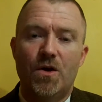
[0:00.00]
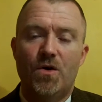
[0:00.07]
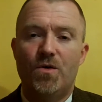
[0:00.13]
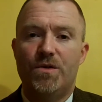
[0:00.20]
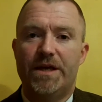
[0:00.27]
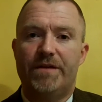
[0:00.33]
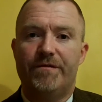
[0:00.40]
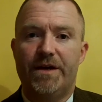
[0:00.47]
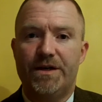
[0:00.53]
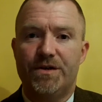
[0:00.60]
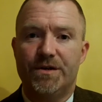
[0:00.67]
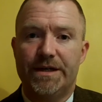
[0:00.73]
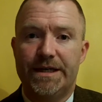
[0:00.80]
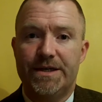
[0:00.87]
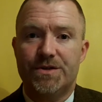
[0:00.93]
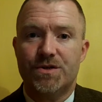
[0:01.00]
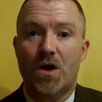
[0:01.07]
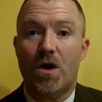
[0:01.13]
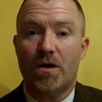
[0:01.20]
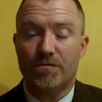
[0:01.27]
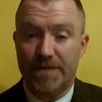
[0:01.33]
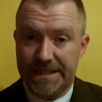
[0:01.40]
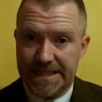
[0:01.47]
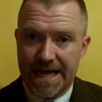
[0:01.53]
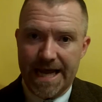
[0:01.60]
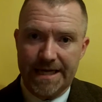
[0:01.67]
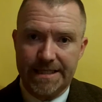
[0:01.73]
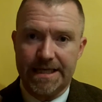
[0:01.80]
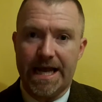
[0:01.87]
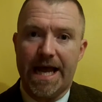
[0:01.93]
who that vendor is are
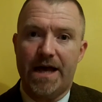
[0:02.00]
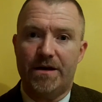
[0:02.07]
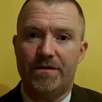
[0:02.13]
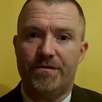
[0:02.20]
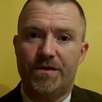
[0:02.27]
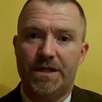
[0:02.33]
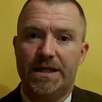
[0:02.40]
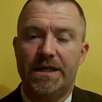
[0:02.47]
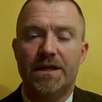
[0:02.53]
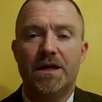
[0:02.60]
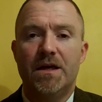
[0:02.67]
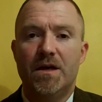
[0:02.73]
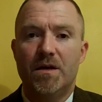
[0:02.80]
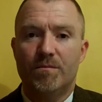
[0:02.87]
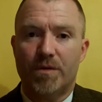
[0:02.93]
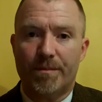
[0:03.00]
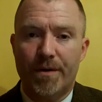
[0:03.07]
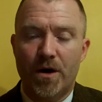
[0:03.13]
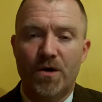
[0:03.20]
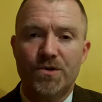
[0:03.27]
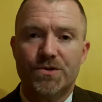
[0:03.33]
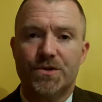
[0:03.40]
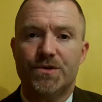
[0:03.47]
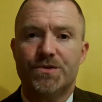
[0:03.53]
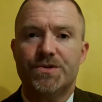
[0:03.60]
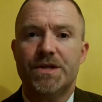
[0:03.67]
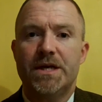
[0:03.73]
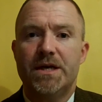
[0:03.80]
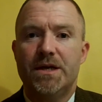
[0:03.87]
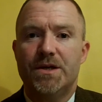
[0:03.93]
redacted out of the
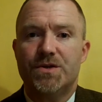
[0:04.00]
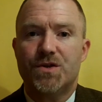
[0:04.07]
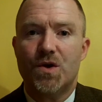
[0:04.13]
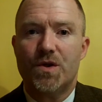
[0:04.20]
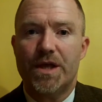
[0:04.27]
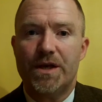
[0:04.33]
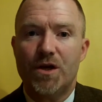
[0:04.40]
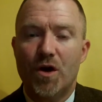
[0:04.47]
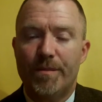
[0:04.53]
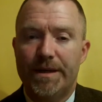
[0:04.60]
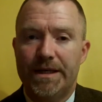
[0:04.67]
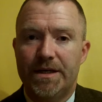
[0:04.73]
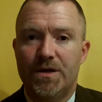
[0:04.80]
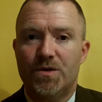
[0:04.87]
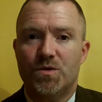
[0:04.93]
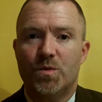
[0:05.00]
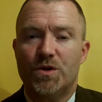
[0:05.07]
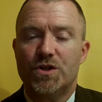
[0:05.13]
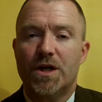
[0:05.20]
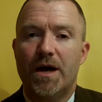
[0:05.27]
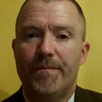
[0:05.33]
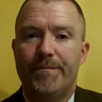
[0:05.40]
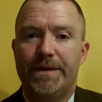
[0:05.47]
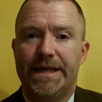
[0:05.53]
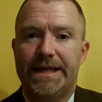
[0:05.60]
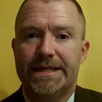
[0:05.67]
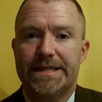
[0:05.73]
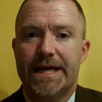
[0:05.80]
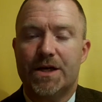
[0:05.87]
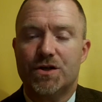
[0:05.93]
proposals, so that nobody knows which company
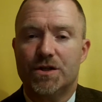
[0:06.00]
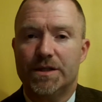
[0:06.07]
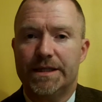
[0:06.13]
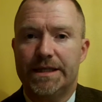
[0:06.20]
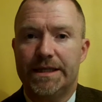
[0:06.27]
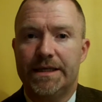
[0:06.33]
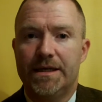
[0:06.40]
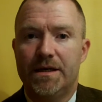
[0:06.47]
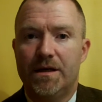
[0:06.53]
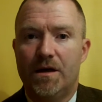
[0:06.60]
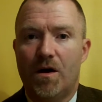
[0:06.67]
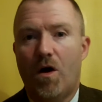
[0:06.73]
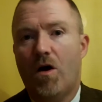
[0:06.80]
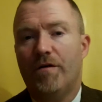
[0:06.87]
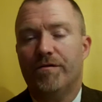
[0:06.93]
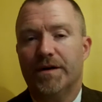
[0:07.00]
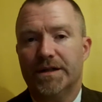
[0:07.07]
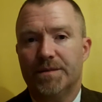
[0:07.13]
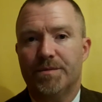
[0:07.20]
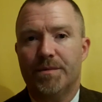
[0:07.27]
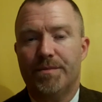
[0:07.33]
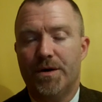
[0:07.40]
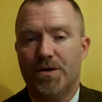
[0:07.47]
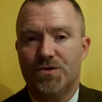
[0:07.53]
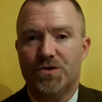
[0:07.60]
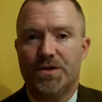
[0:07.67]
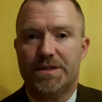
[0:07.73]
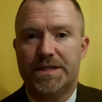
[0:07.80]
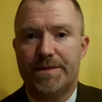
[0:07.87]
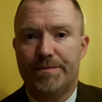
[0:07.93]
is actually offering the
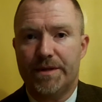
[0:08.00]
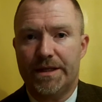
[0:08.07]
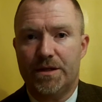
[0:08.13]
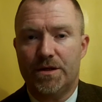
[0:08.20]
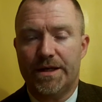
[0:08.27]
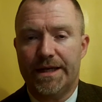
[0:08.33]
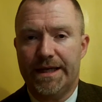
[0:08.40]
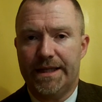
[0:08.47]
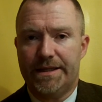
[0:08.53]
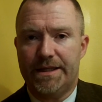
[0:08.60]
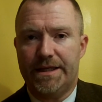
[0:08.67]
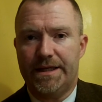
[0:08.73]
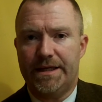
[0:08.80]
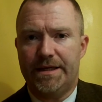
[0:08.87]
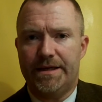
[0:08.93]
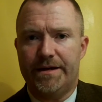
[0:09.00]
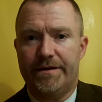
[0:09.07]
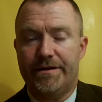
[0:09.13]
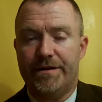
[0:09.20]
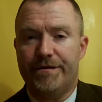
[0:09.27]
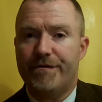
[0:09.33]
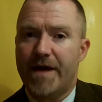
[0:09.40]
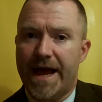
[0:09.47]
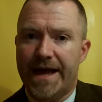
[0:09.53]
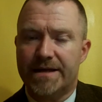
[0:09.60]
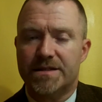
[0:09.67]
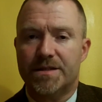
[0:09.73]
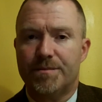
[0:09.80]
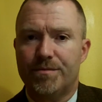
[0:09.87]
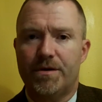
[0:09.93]
proposal. It's simply looking at the
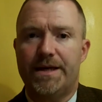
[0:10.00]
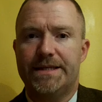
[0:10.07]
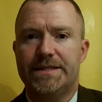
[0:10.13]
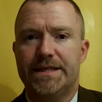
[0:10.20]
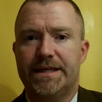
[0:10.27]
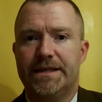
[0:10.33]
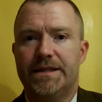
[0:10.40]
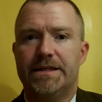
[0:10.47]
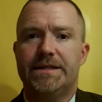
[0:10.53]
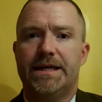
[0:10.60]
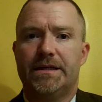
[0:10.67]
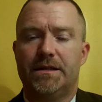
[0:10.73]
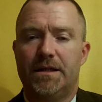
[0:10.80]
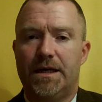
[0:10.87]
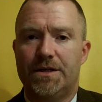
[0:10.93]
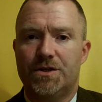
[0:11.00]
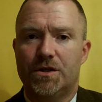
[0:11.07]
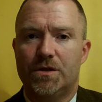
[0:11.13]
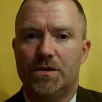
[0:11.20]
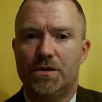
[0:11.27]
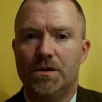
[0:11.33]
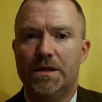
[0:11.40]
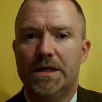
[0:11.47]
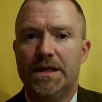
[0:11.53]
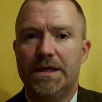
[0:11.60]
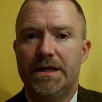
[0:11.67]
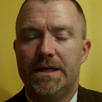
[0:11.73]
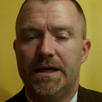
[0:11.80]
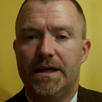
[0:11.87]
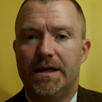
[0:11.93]
facts, the pricing, and the technological
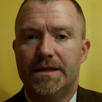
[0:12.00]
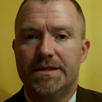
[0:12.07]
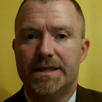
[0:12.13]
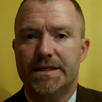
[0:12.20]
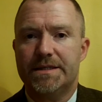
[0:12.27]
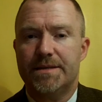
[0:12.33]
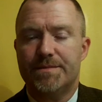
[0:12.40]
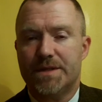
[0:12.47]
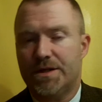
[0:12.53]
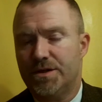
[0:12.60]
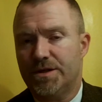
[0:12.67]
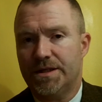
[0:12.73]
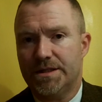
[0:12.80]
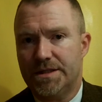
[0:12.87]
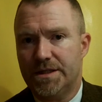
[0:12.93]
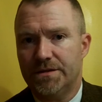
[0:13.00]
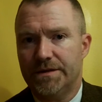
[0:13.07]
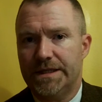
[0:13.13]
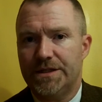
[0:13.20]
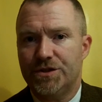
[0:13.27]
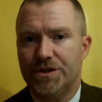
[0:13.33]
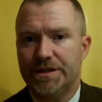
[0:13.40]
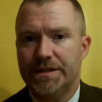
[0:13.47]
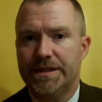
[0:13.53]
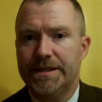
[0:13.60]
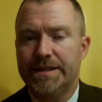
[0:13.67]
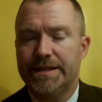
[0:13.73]
systems under consideration.